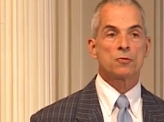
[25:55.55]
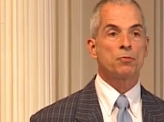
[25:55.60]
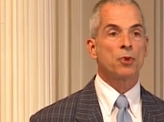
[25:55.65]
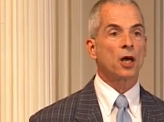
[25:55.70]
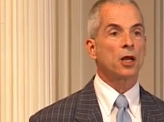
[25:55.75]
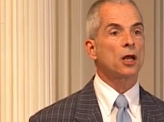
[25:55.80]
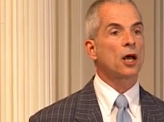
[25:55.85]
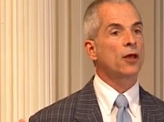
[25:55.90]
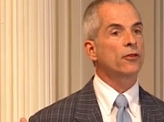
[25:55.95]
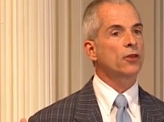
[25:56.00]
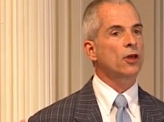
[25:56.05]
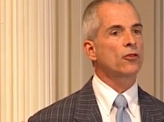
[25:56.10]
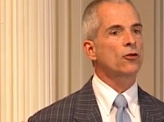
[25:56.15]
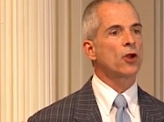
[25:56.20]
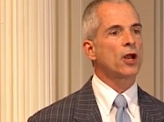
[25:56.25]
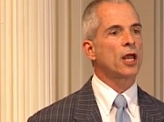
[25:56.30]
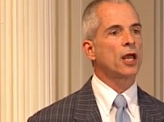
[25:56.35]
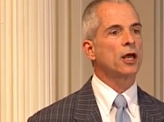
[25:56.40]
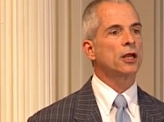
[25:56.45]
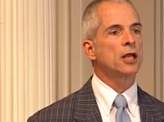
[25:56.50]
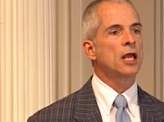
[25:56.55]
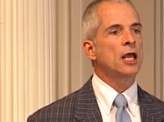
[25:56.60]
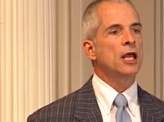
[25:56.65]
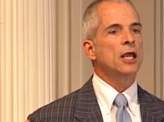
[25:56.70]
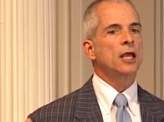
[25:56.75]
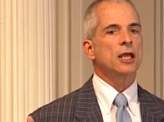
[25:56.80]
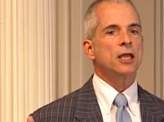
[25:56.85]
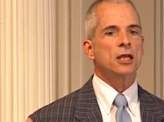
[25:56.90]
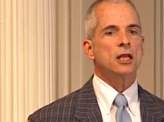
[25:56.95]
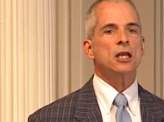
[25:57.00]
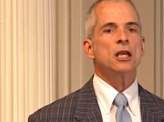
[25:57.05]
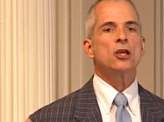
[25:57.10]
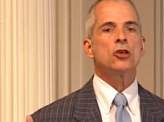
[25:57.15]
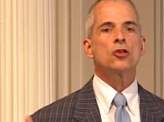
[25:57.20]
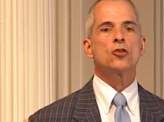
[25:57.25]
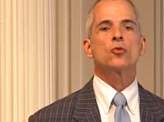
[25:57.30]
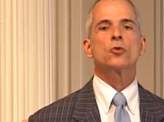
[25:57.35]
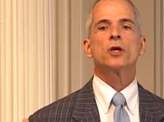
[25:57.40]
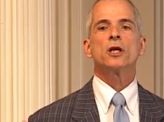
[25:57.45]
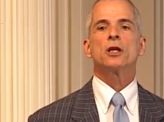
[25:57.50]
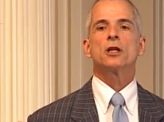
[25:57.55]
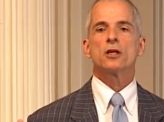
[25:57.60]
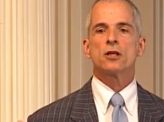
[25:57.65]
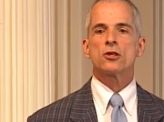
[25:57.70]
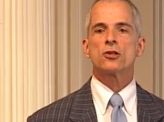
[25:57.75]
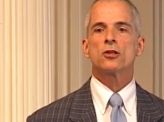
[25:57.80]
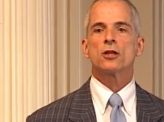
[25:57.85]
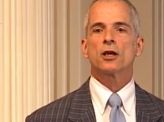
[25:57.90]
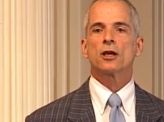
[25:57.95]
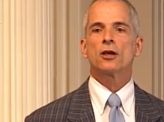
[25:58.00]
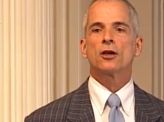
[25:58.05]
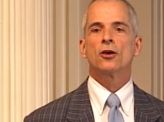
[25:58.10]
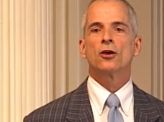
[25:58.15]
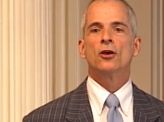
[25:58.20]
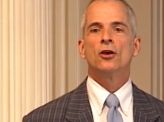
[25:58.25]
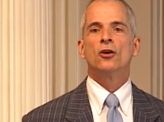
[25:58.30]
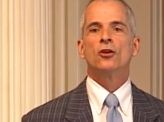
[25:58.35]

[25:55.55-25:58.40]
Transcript: But on the other hand, it is realistic